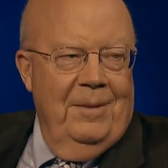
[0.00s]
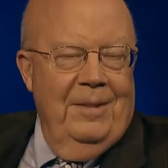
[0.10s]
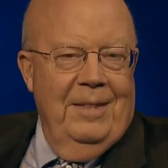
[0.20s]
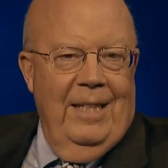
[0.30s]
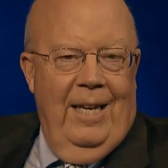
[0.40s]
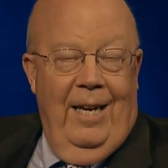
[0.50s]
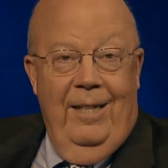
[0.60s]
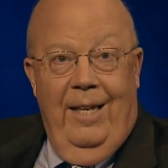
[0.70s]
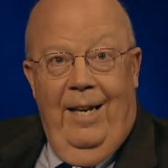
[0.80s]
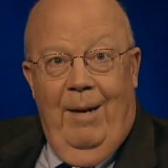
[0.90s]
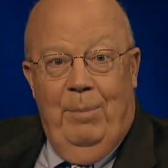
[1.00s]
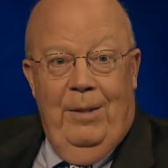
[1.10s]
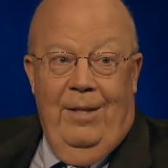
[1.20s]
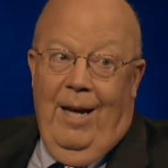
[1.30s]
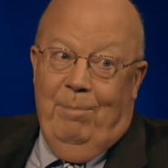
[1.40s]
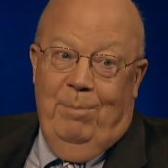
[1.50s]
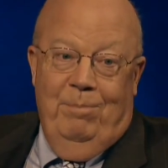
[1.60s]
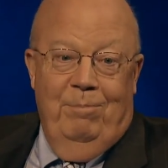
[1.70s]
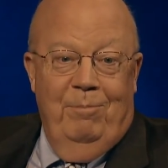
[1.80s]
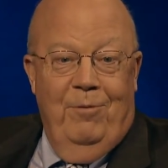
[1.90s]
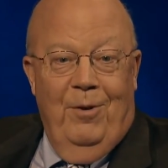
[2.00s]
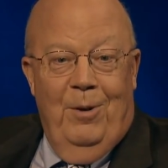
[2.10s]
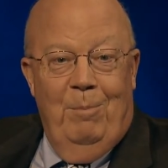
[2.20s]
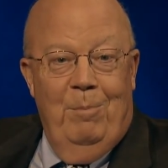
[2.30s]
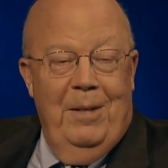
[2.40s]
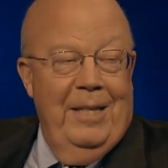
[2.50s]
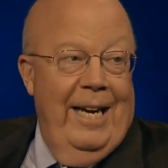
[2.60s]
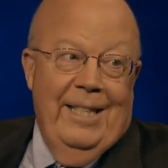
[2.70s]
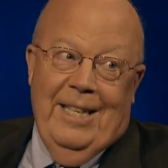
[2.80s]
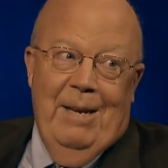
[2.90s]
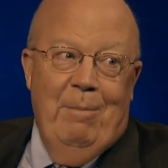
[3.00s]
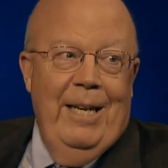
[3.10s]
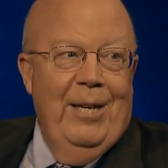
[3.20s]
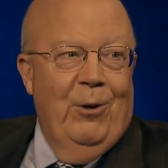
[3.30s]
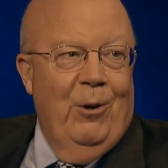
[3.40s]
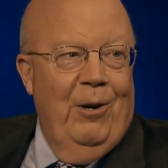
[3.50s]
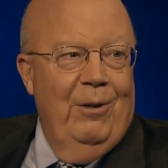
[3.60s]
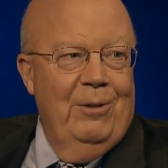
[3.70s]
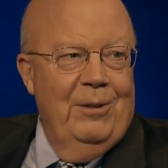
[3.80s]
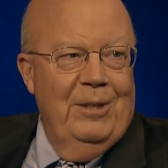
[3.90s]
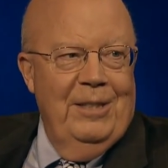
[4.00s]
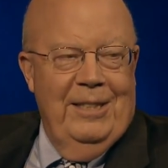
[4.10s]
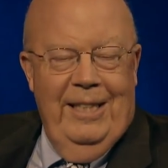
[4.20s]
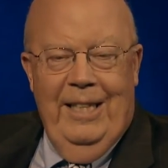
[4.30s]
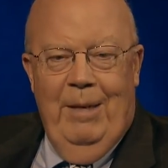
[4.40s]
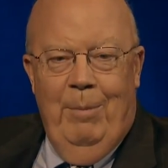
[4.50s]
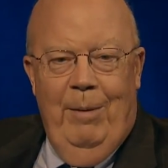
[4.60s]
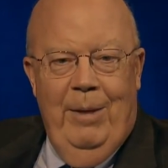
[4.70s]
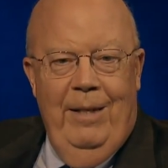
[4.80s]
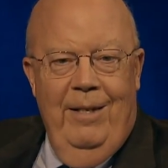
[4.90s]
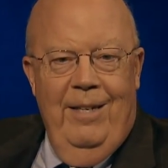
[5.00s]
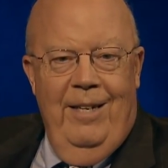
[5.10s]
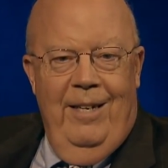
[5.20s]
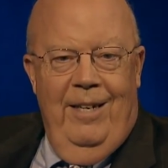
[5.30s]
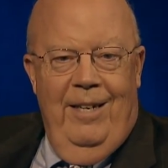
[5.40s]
that happen? How'd that happen? Not from asking me or seeking. Well, was your mother